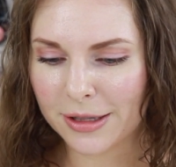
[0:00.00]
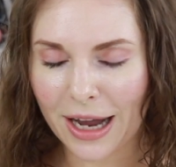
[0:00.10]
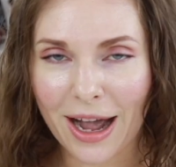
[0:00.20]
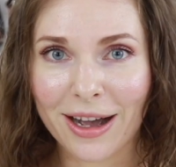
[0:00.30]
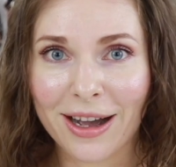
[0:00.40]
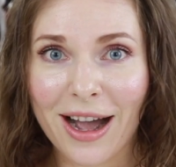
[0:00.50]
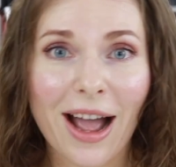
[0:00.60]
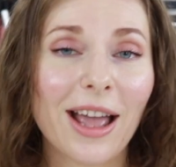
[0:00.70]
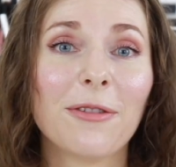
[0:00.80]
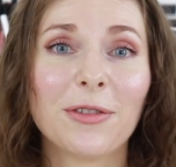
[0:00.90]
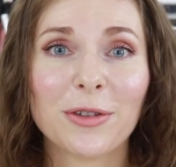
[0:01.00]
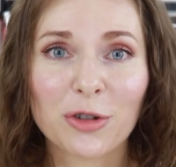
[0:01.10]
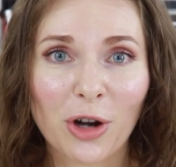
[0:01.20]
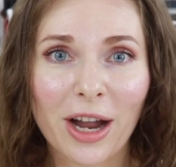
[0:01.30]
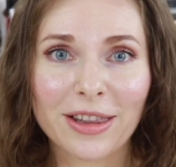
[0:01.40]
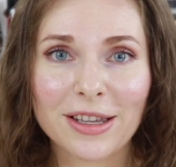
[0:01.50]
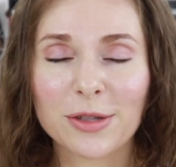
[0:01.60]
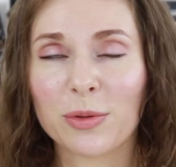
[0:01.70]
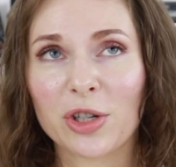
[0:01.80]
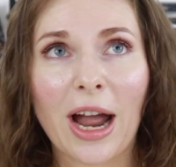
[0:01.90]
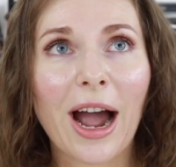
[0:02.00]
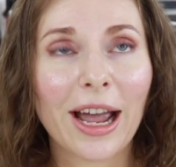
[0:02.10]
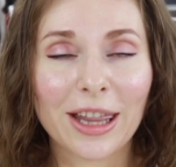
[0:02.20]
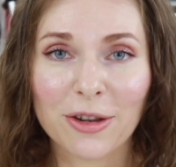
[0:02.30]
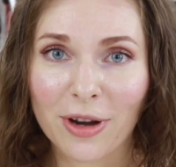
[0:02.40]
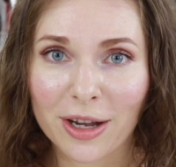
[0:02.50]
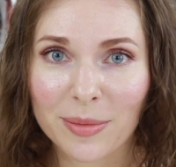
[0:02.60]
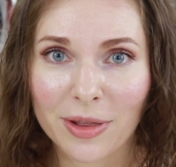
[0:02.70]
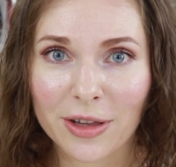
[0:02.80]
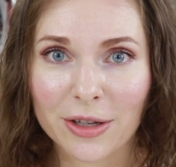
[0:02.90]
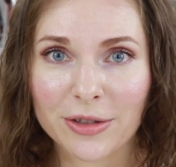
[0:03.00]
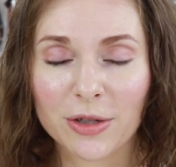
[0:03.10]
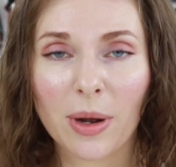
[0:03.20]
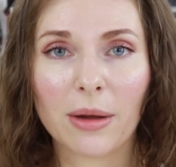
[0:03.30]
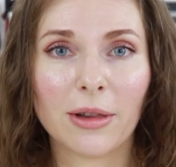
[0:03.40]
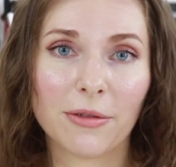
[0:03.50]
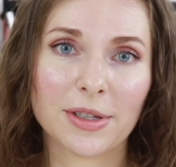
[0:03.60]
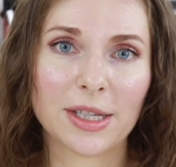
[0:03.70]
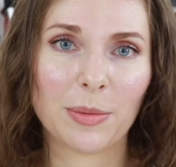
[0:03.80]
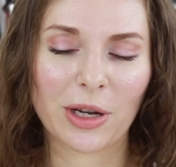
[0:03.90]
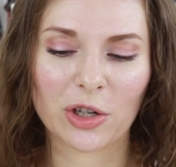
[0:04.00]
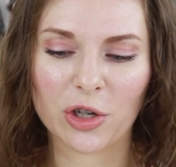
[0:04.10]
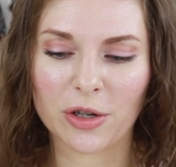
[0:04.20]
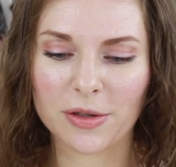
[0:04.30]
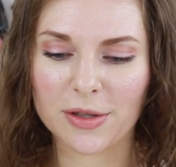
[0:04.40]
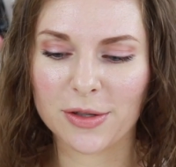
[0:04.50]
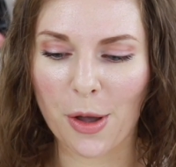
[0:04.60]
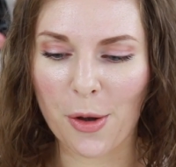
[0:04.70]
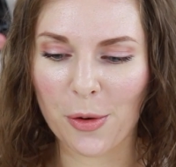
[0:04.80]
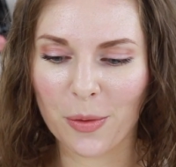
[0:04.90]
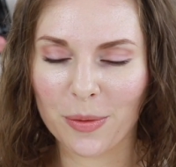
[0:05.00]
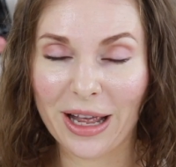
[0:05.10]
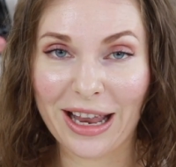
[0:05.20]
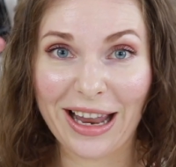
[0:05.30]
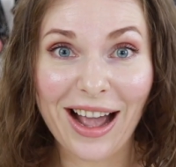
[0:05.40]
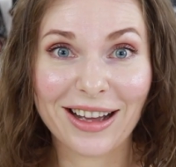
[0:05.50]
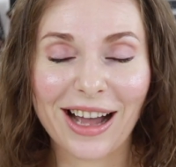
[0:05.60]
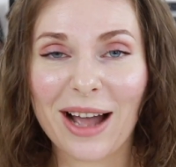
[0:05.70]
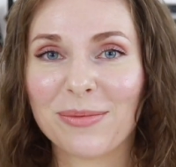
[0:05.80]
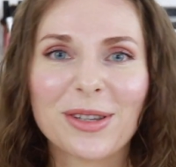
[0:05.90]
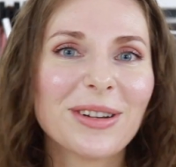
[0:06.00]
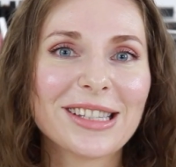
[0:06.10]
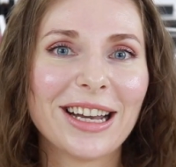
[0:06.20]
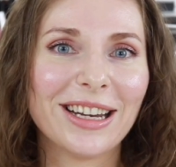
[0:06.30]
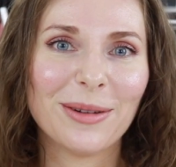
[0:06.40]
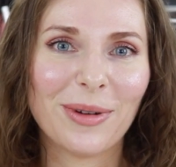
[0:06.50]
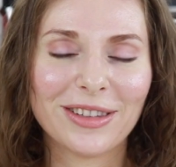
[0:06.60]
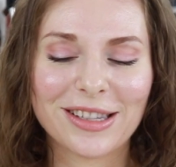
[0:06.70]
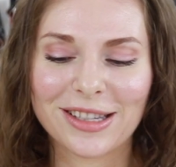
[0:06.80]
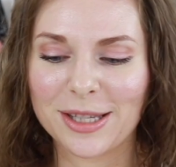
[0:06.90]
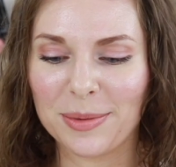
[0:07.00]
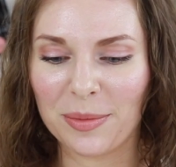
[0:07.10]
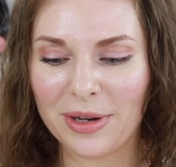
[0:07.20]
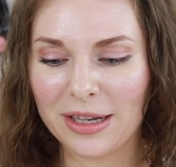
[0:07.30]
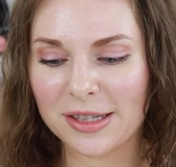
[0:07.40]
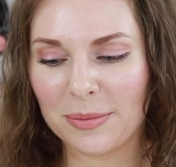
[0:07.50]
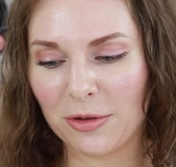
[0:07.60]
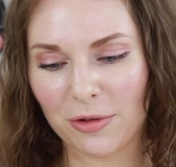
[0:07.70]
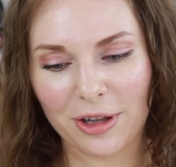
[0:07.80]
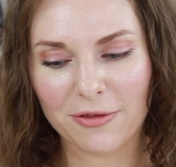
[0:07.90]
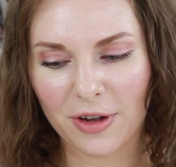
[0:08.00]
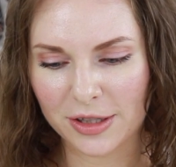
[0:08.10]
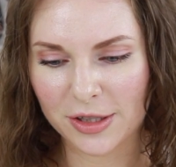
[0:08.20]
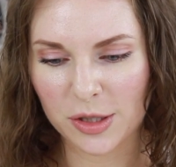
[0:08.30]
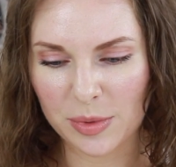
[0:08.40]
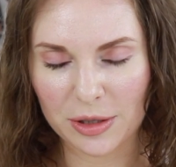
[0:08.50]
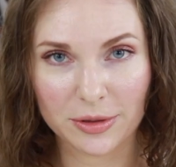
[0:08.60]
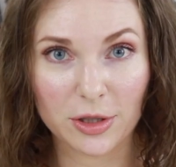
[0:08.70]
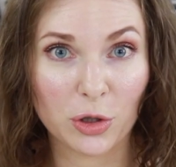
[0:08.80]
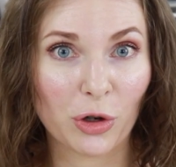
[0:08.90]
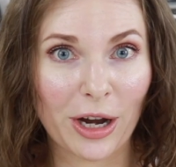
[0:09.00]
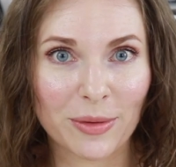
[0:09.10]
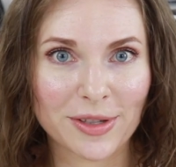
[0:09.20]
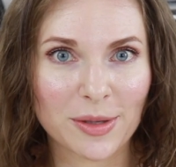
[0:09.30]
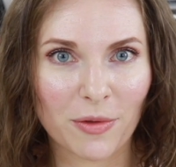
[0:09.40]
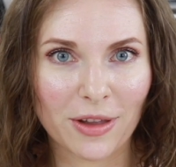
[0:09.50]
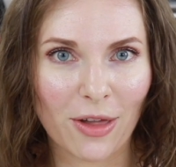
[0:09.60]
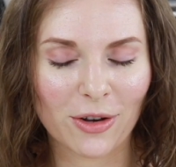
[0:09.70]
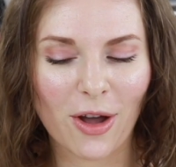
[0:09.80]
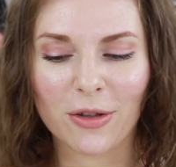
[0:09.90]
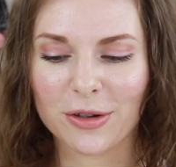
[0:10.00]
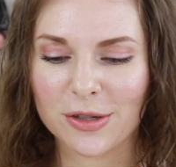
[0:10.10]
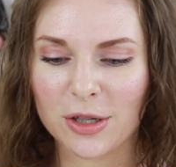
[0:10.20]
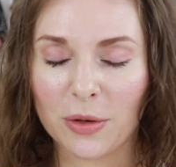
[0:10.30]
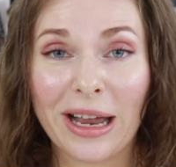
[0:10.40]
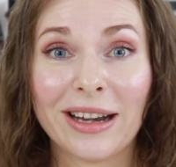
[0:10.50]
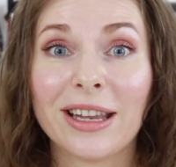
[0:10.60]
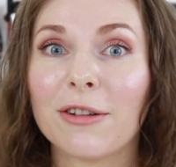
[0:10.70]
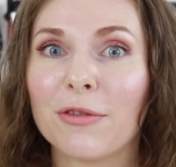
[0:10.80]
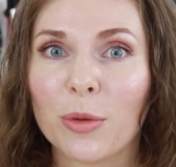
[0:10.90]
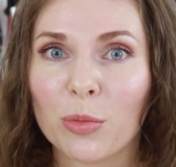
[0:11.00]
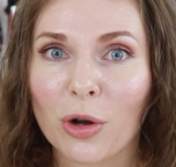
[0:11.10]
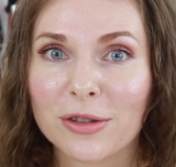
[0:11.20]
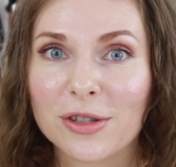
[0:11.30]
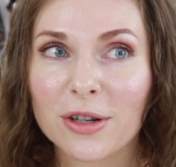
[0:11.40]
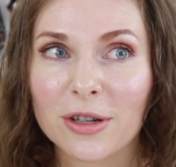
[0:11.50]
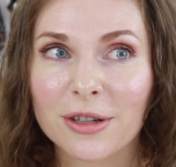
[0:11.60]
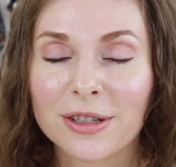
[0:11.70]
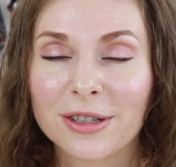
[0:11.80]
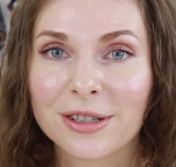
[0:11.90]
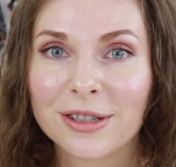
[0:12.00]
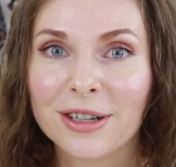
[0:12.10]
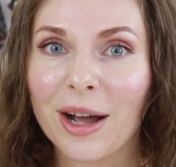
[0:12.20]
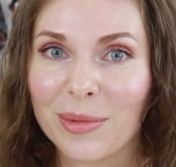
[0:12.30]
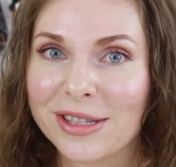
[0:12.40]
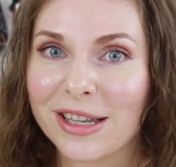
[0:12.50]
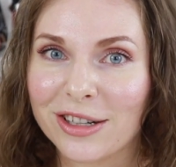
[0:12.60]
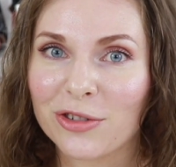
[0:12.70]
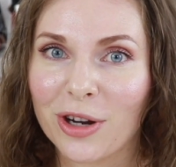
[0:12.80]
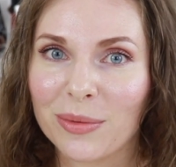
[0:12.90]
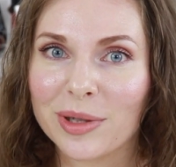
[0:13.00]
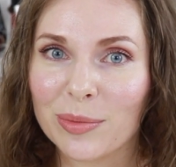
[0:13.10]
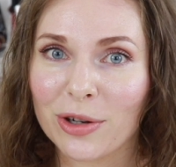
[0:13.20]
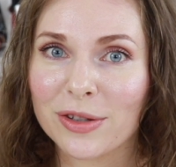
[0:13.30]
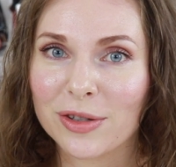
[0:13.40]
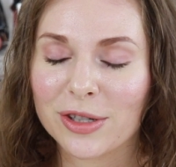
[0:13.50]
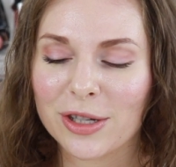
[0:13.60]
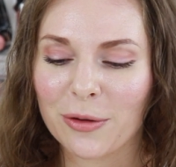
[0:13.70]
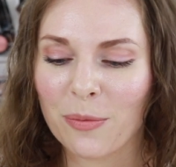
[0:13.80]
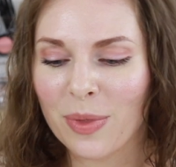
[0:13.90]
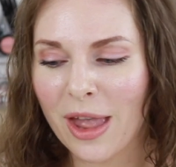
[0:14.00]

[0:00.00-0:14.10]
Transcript: yeah, if you try this, which I highly recommend that you do, I'd love to see pictures. So yeah, I'm so excited about this experiment. It's gonna be really fun to be able to try it with some of the other colors too, and even the bronzer. I'm excited to try it with the bronzer too.